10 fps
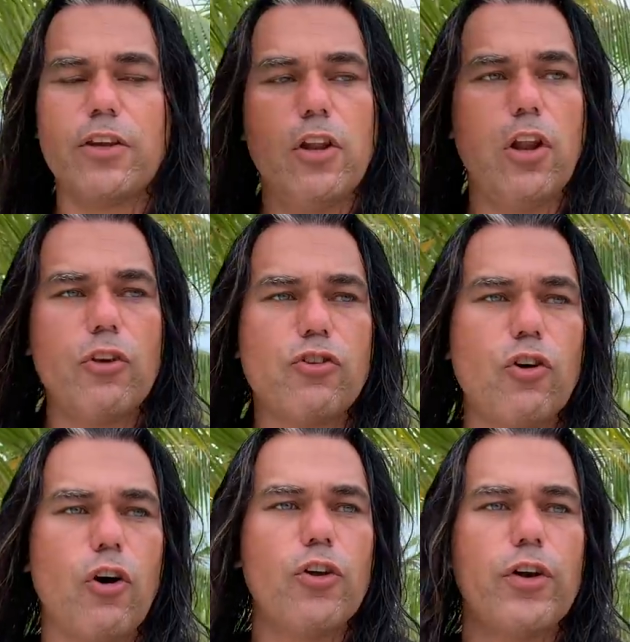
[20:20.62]
had
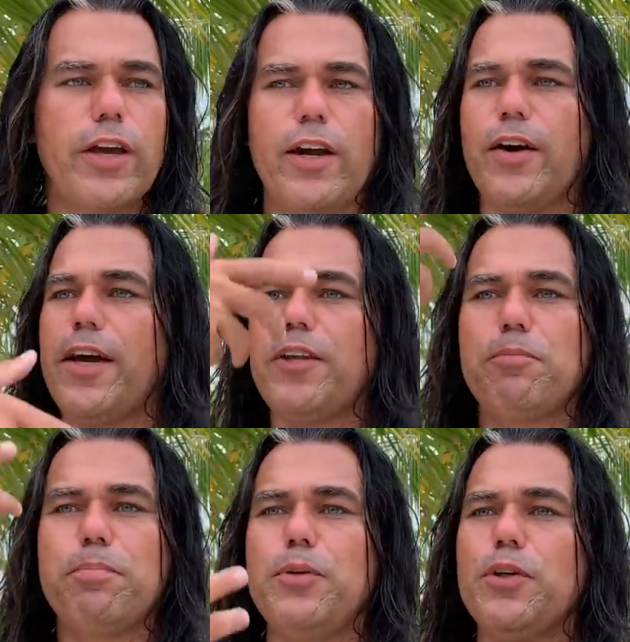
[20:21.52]
shoulder hair. I had this
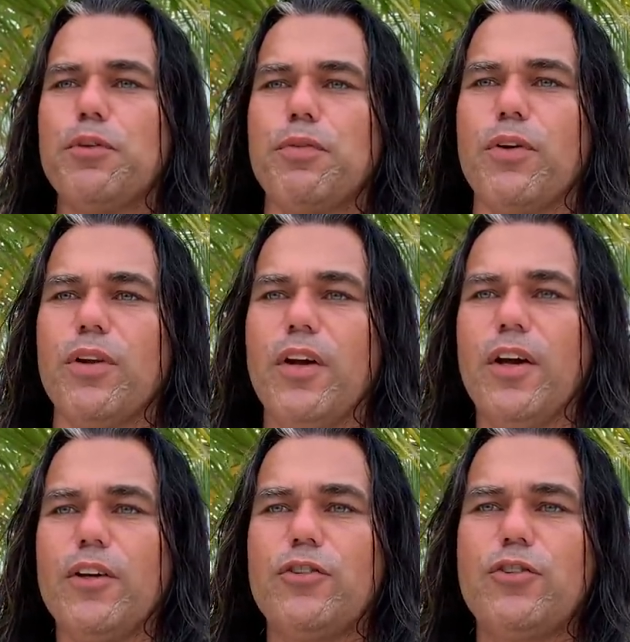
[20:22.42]
beautiful
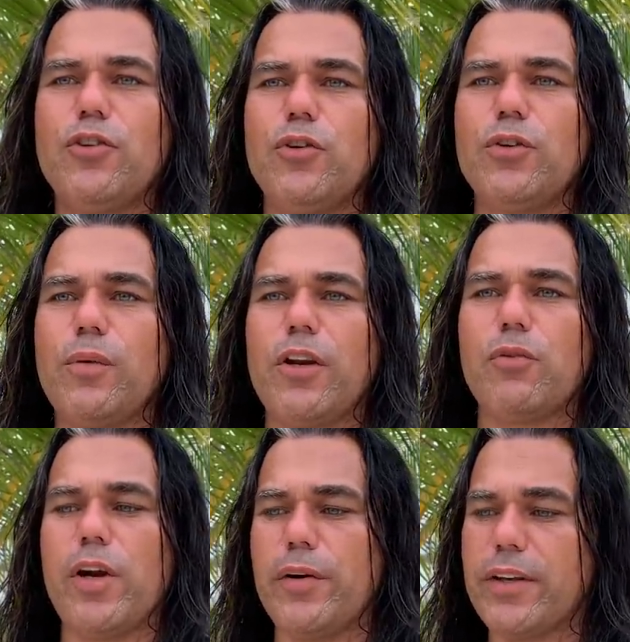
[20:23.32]
suit what I
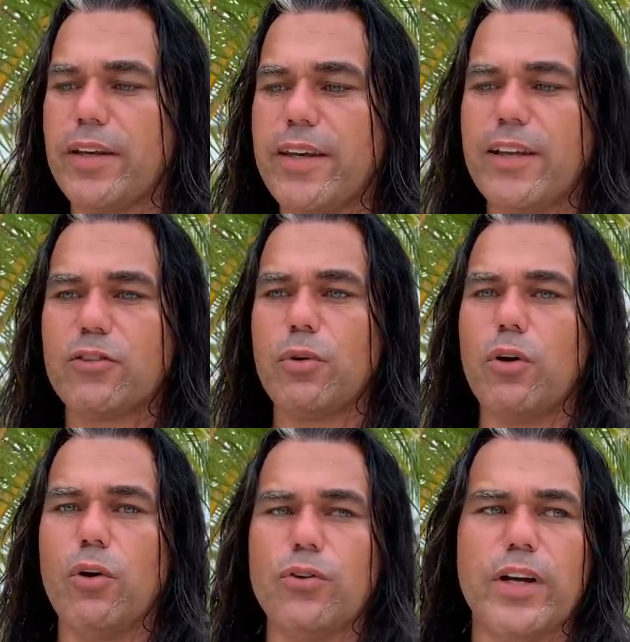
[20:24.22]
was wearing. The kids were
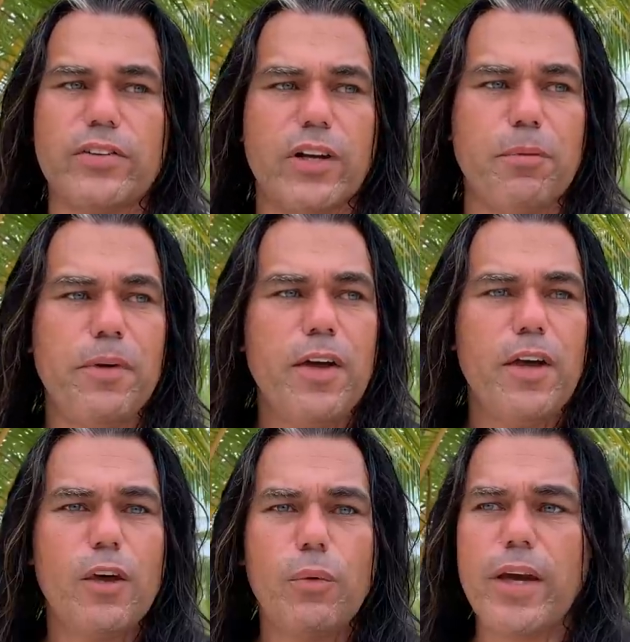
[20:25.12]
all dressed up.
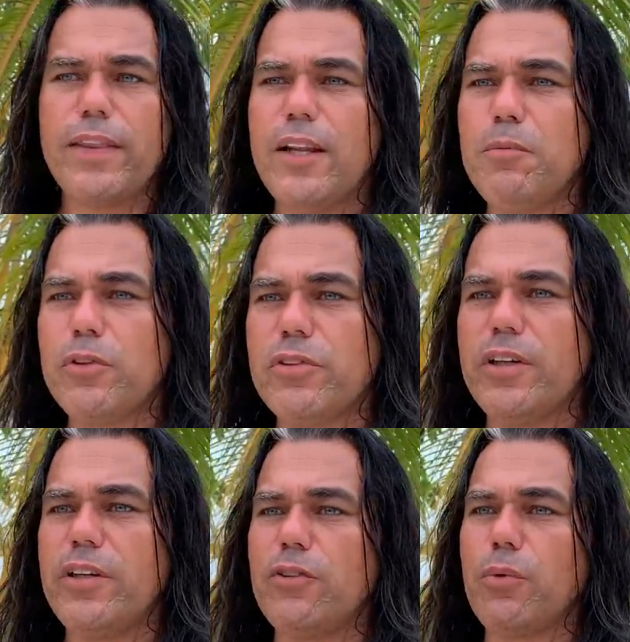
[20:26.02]
We had
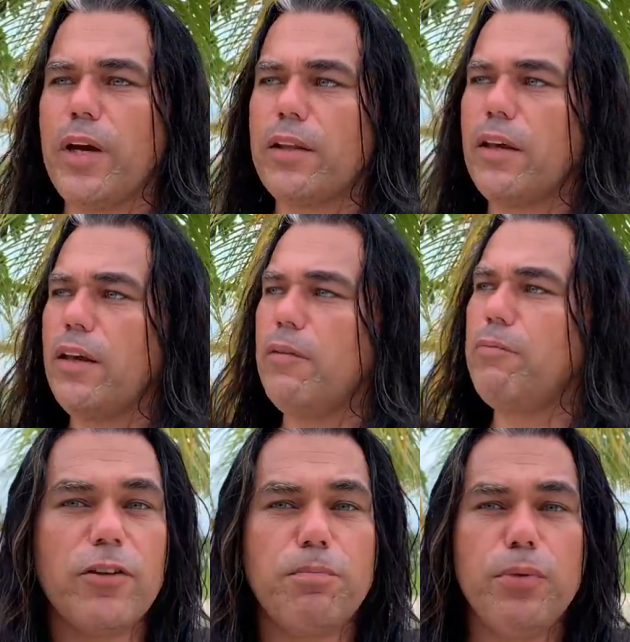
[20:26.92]
limousines. We had uh,
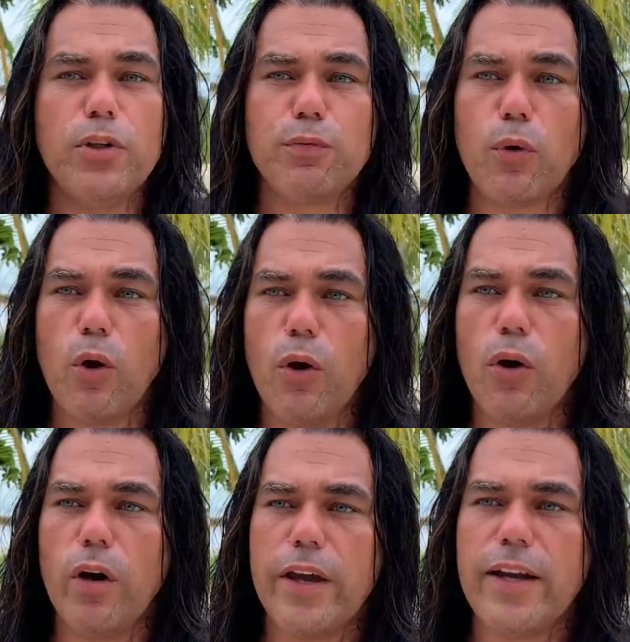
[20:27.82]
beautiful
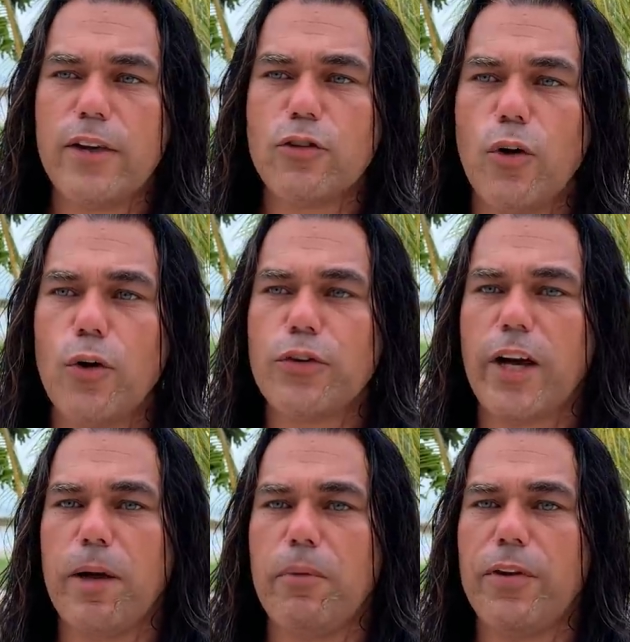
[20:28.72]
uh, English old
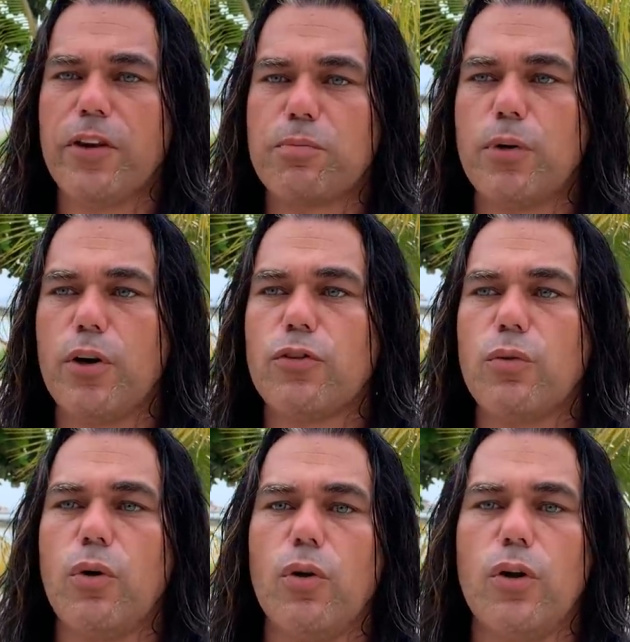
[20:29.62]
timer that brought us to
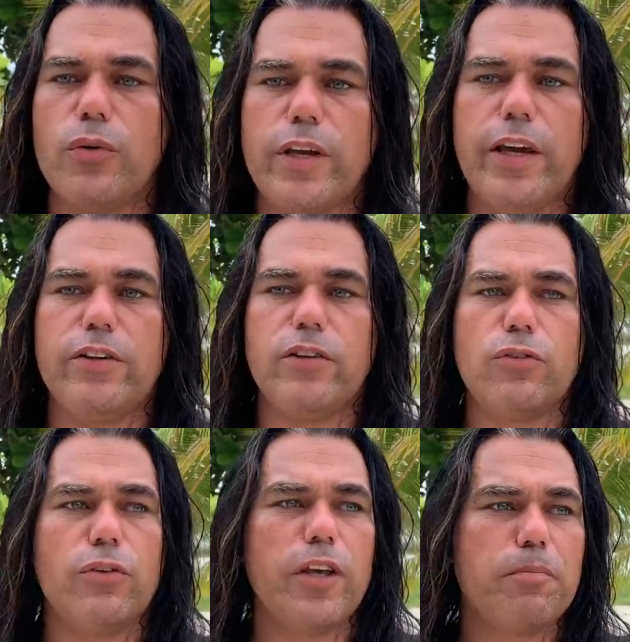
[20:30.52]
all the locations
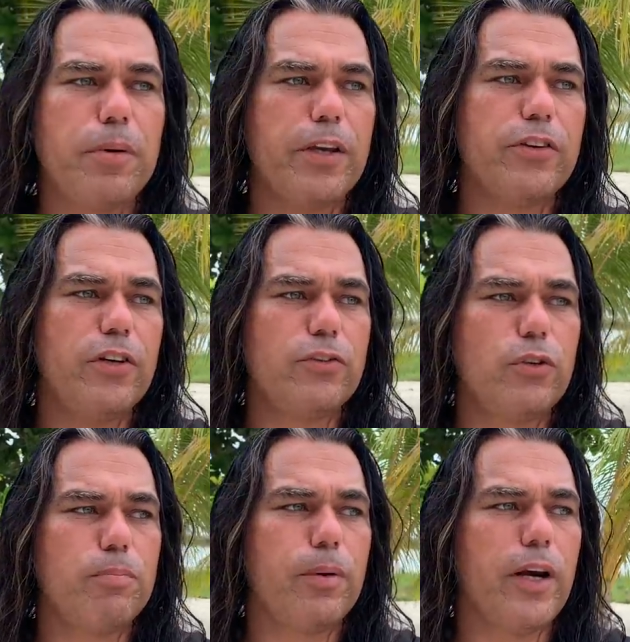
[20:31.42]
to take pictures to
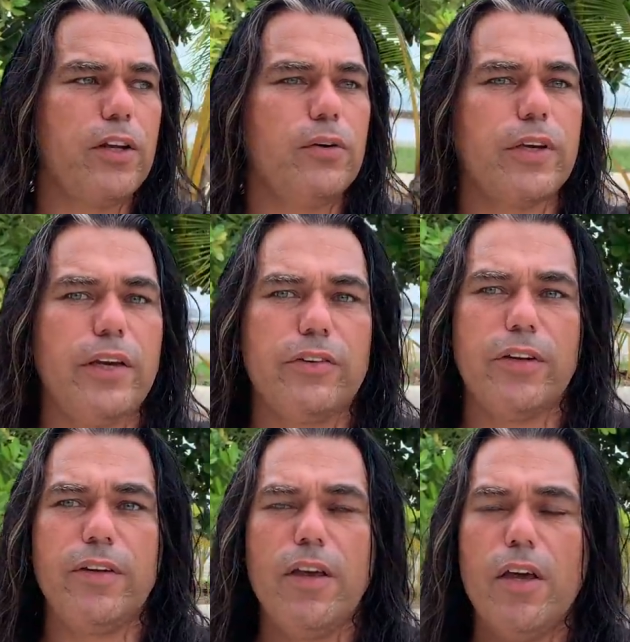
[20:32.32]
the party location.